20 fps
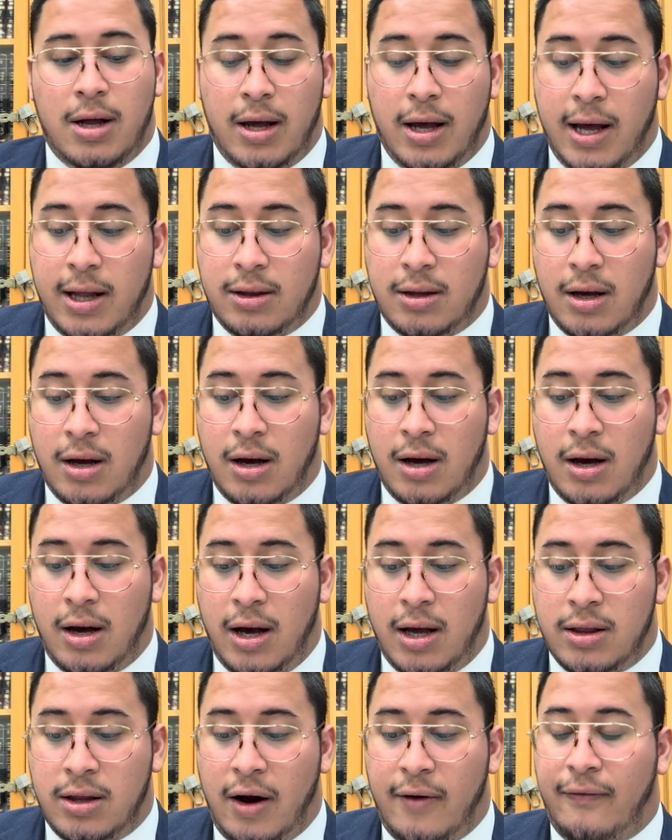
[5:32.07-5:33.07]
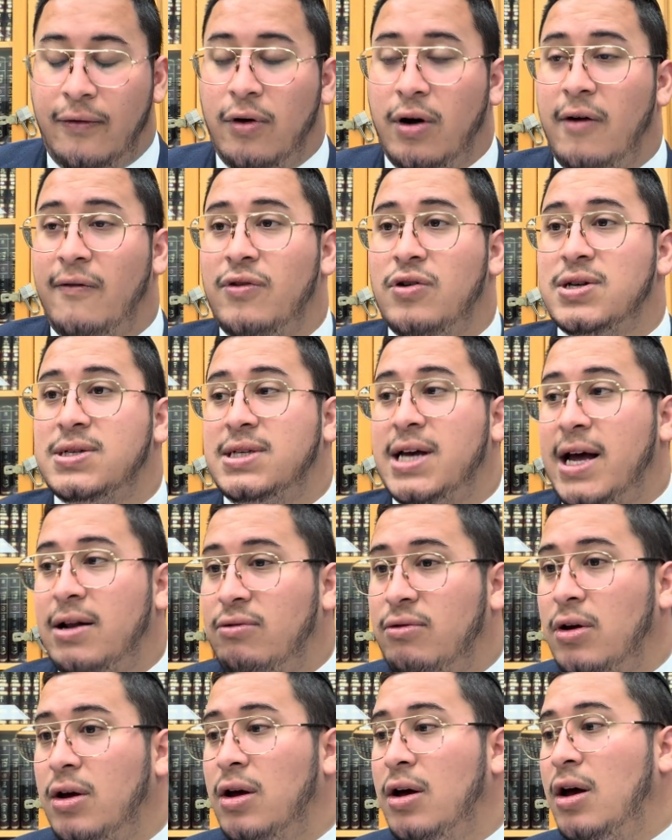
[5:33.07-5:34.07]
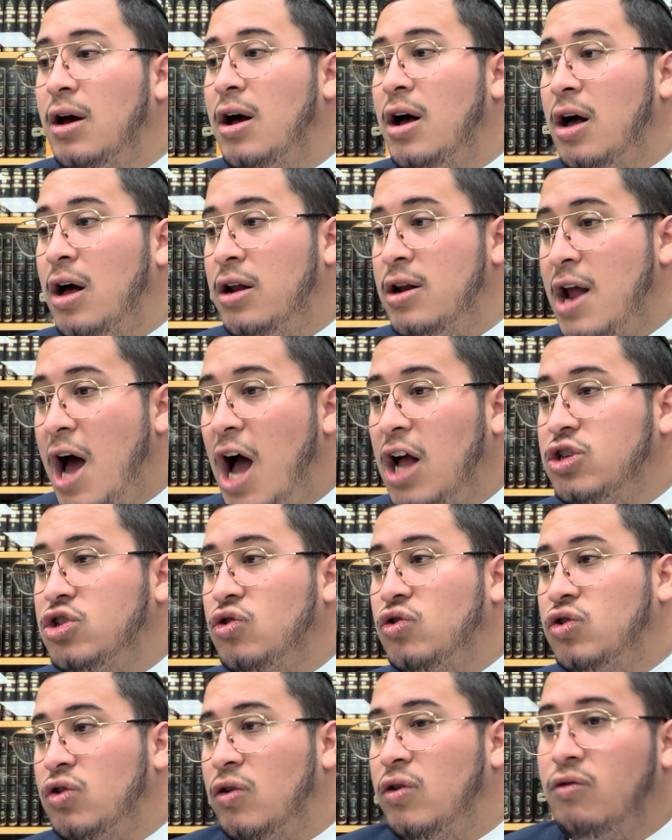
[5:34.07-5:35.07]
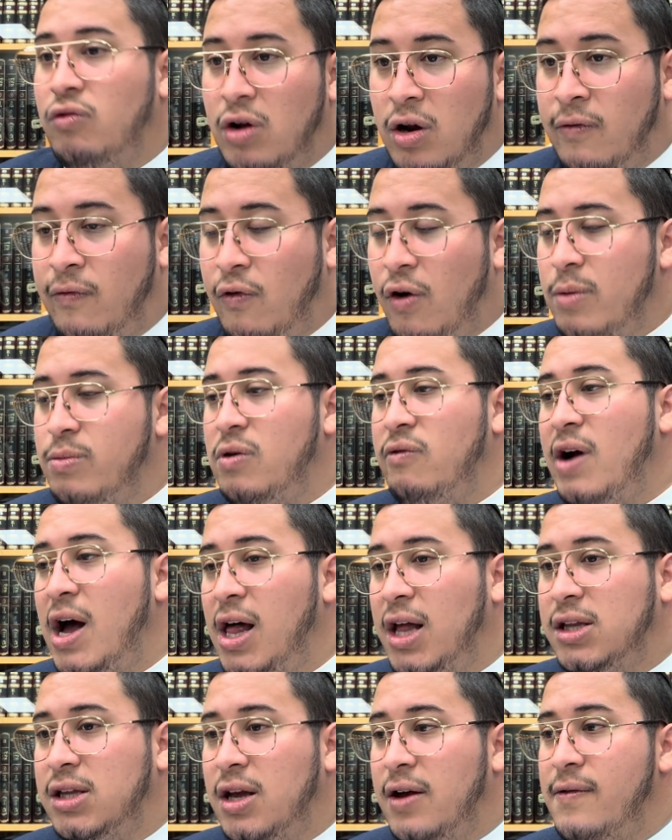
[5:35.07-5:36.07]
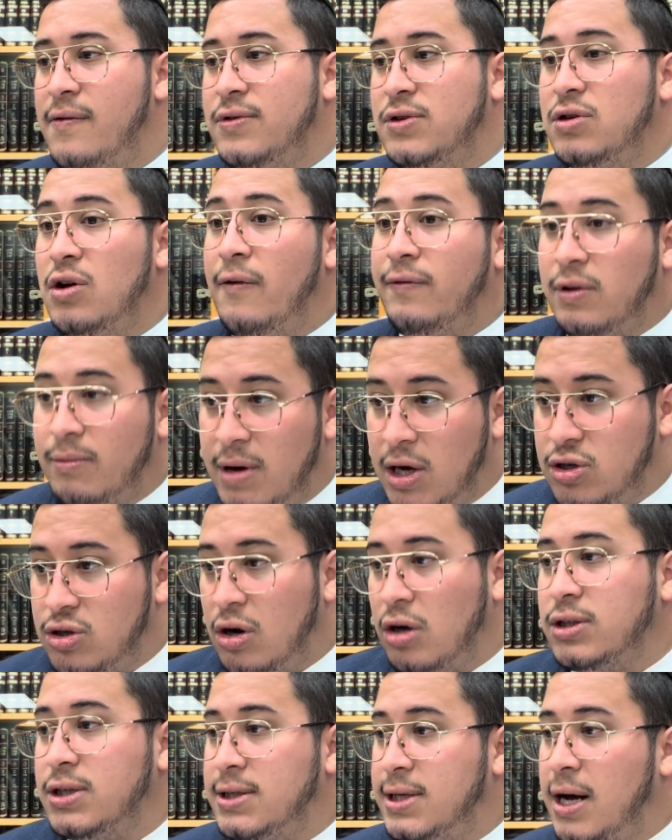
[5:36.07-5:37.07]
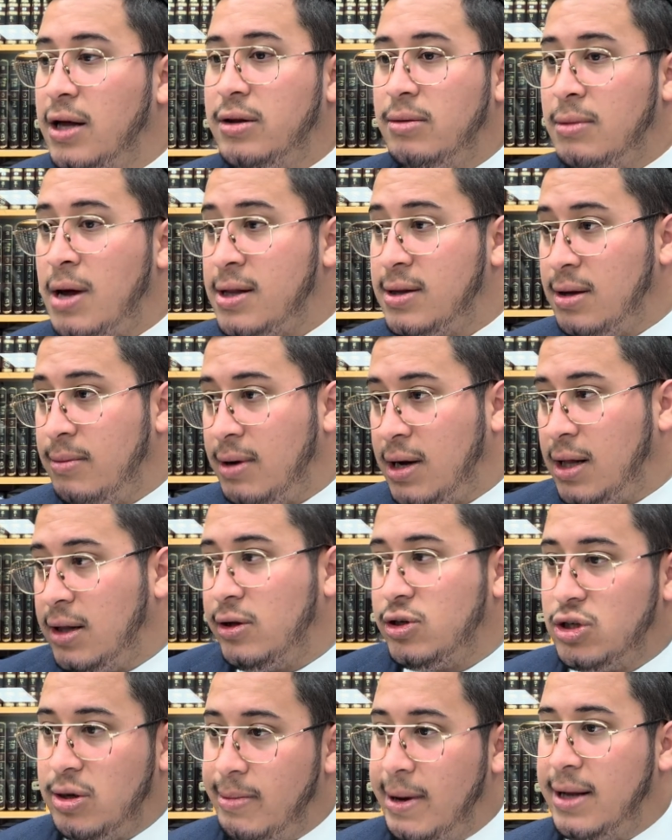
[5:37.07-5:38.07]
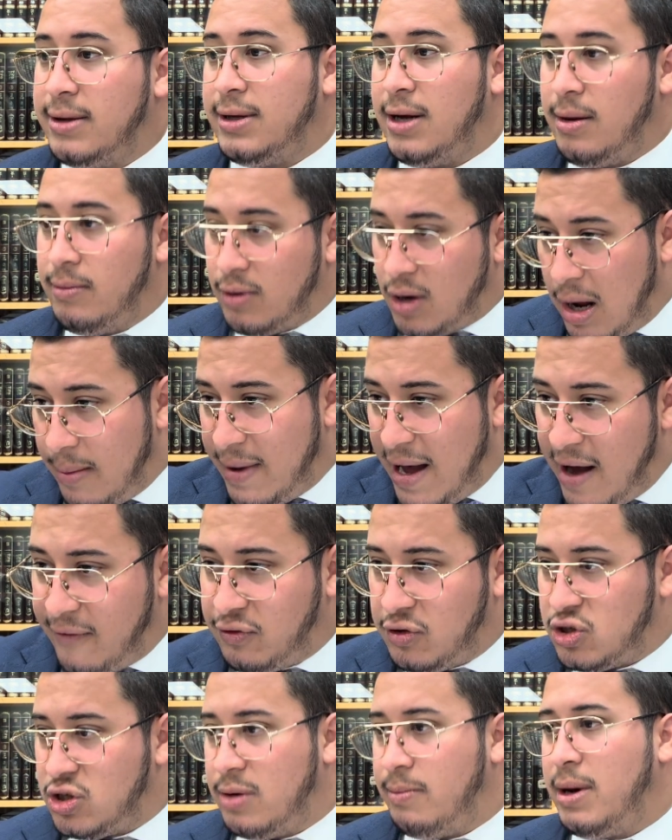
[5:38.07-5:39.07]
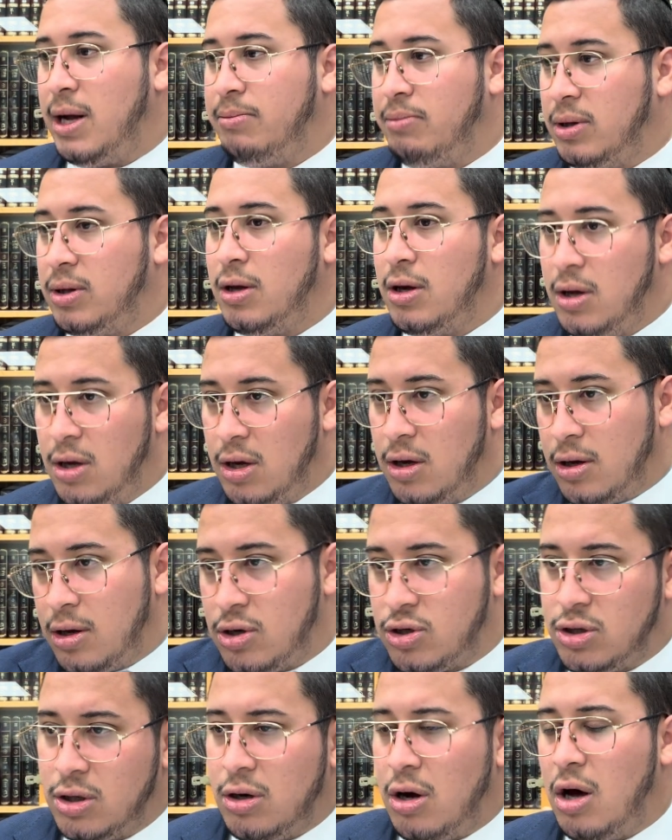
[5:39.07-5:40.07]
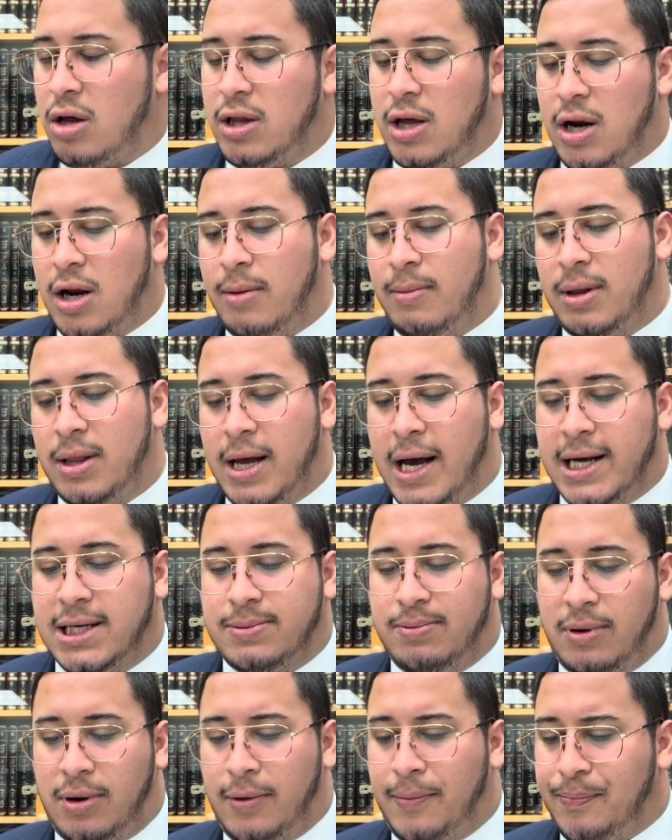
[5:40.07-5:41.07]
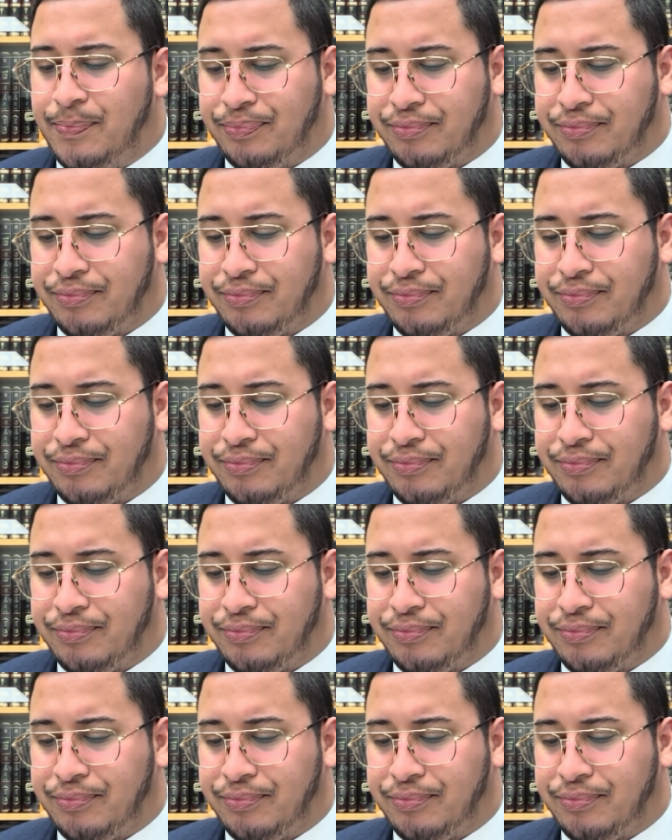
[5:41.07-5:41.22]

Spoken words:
And therefore, if you send non-Jew to inform your relatives, you have to make sure also tell them not to Mechal Shabbat. Tell them come after Shabbat. But you should know that I'm in the hospital.